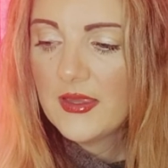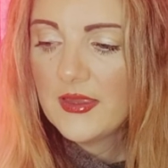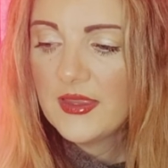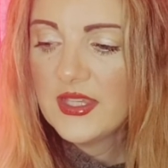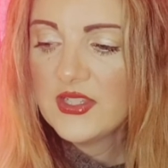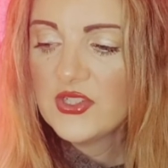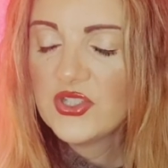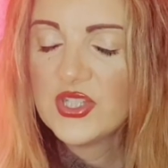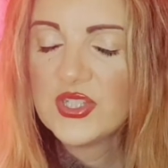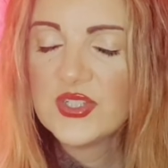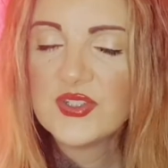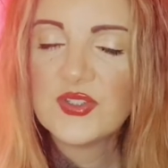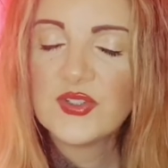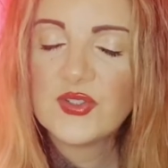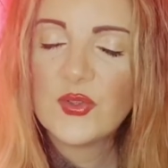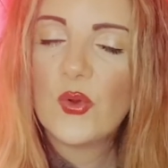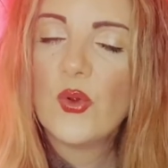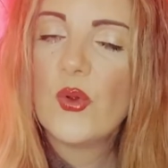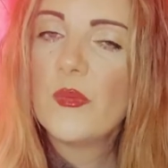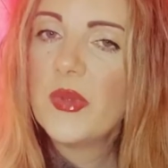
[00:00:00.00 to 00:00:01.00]
there's just
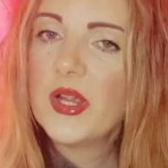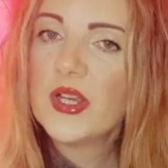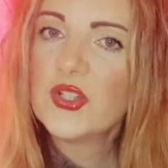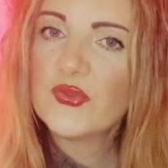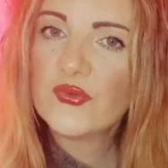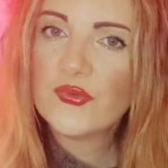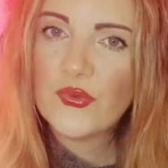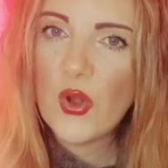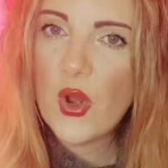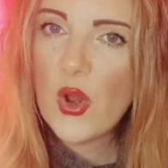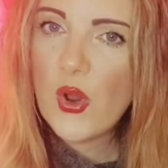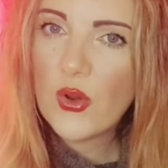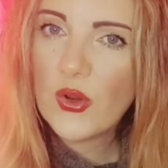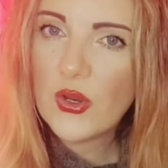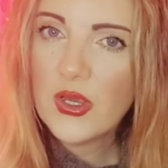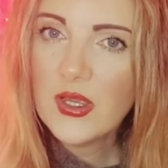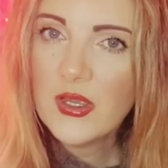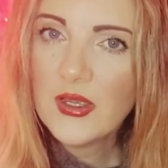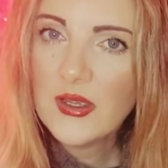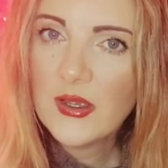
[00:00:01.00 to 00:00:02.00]
so much
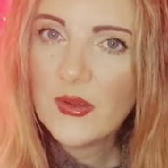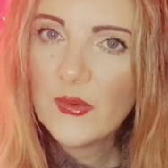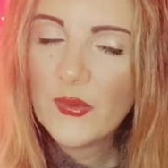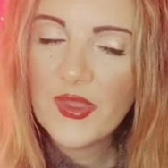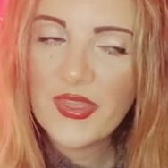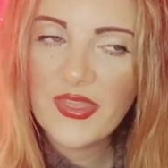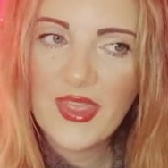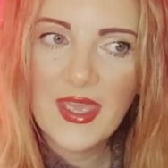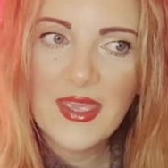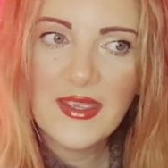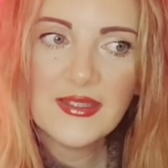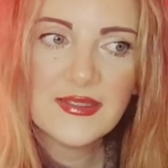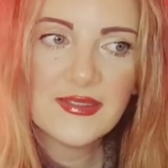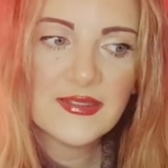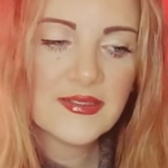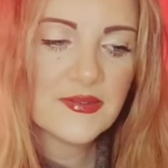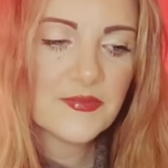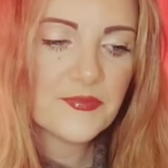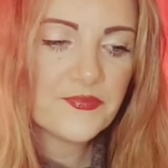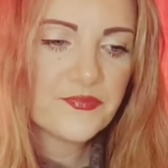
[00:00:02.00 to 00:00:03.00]
wrong with
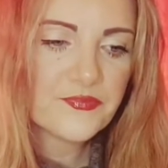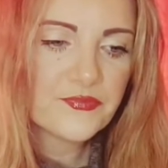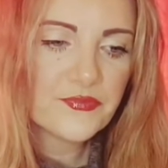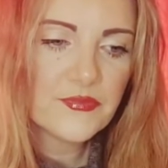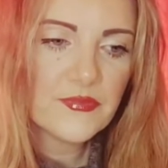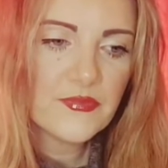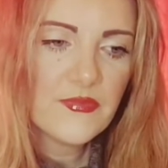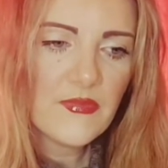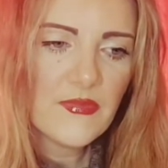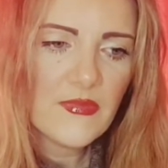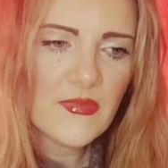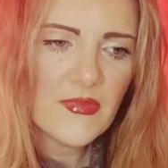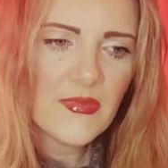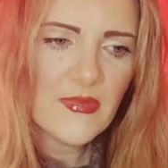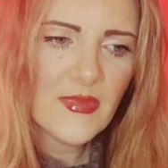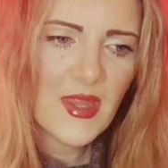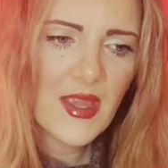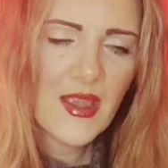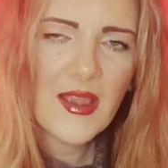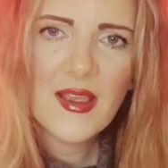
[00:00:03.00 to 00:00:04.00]
this.
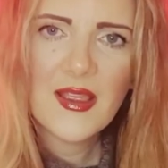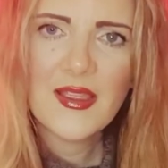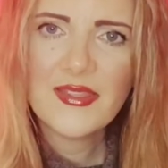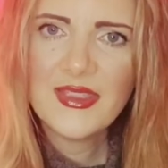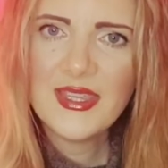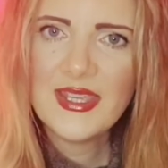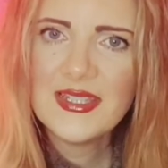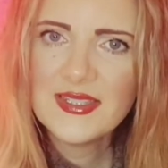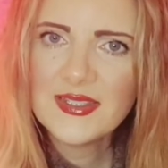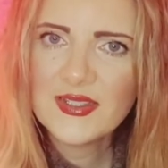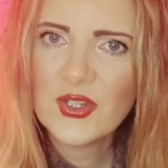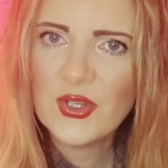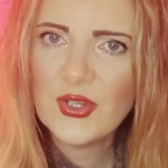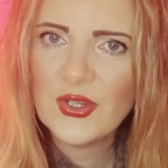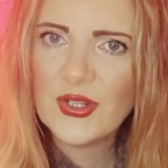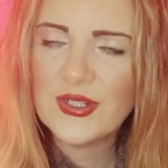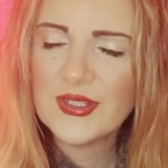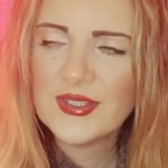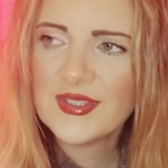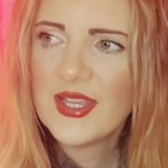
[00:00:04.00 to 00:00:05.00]
These
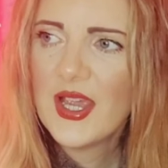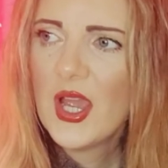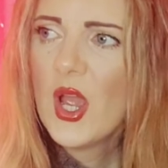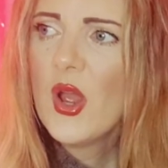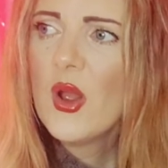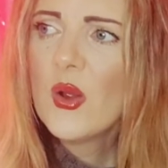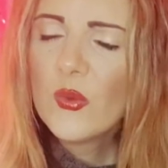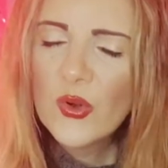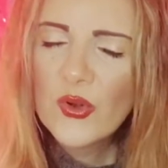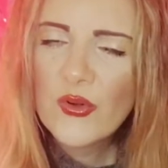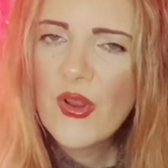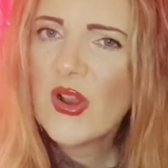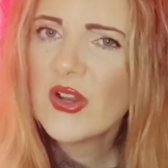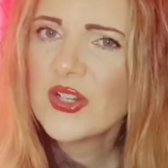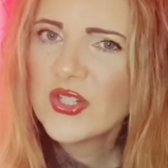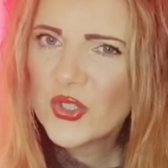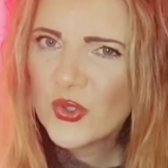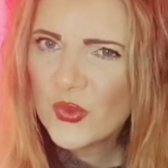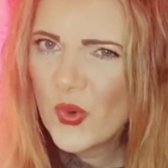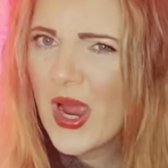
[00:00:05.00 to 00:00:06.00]
girls were all
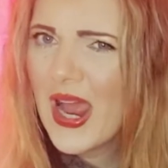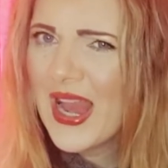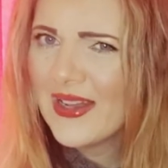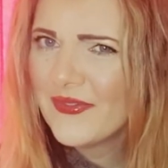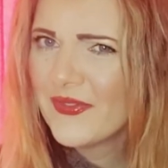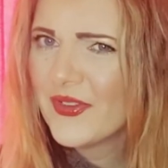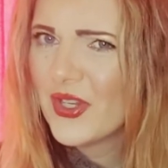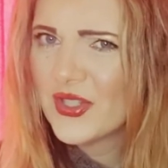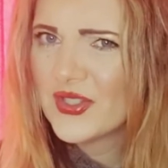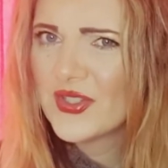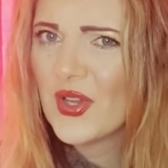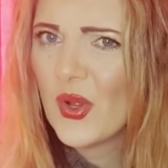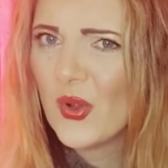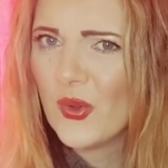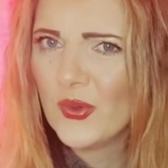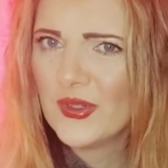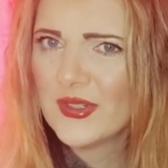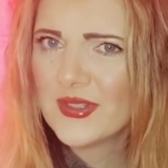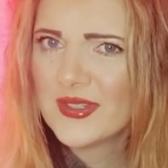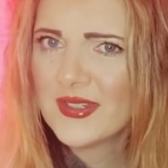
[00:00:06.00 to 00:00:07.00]
12 years
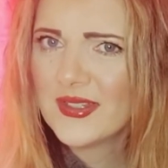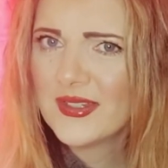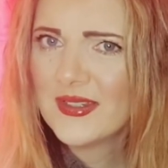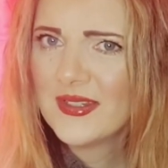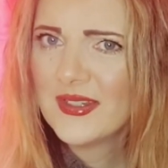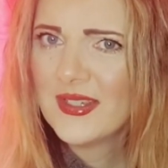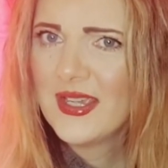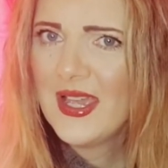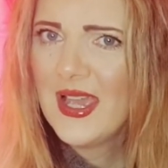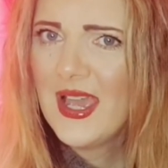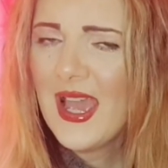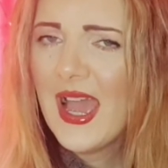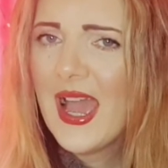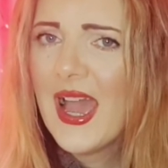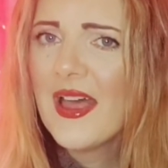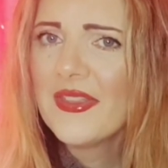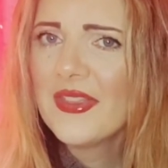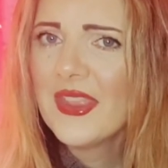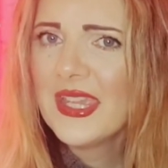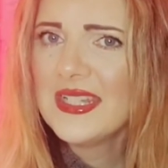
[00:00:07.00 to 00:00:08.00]
old
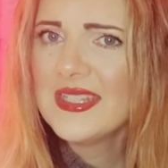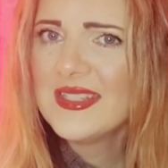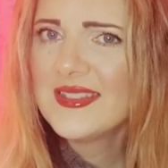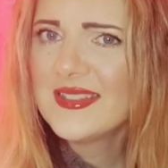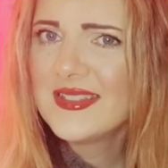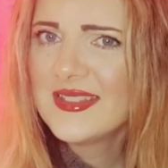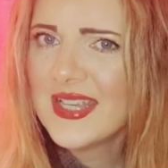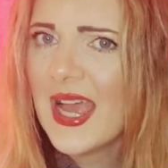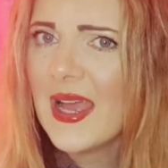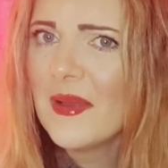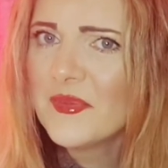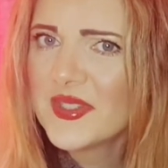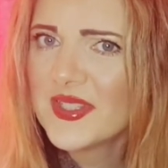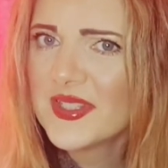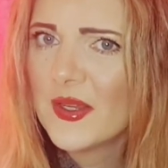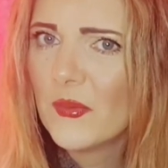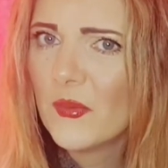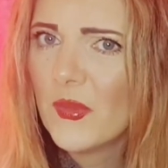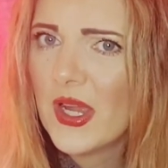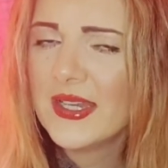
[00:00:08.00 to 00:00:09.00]
and they stabbed
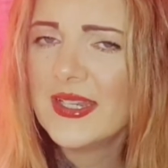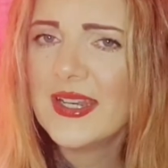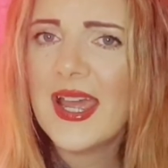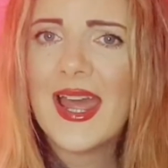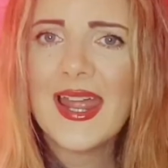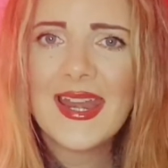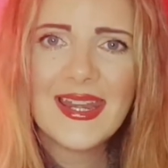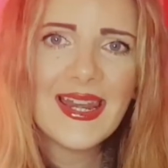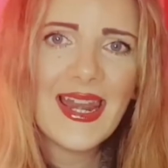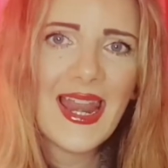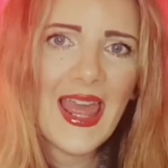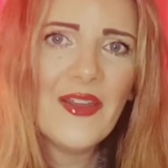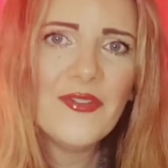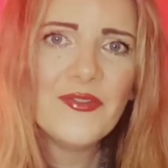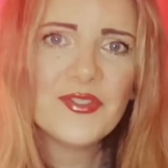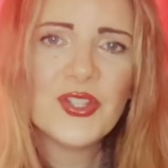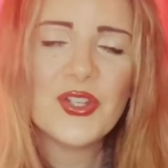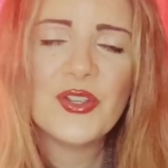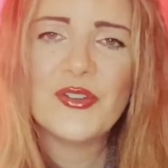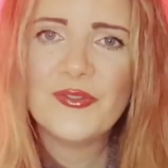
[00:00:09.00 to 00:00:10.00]
someone and
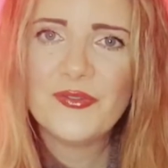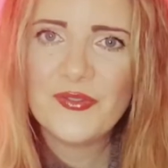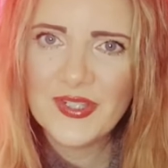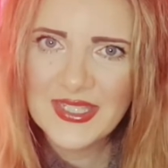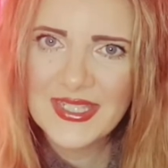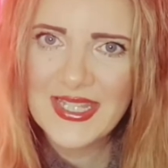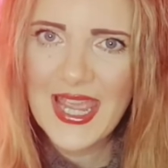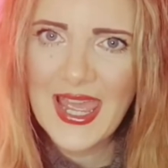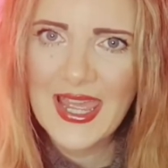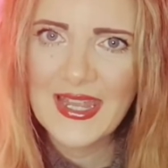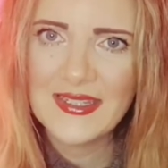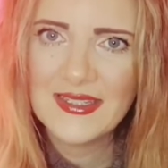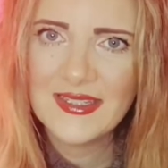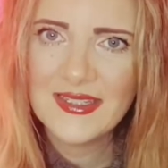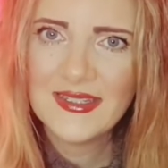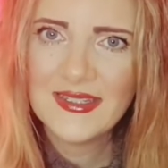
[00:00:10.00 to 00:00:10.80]
left her for dead.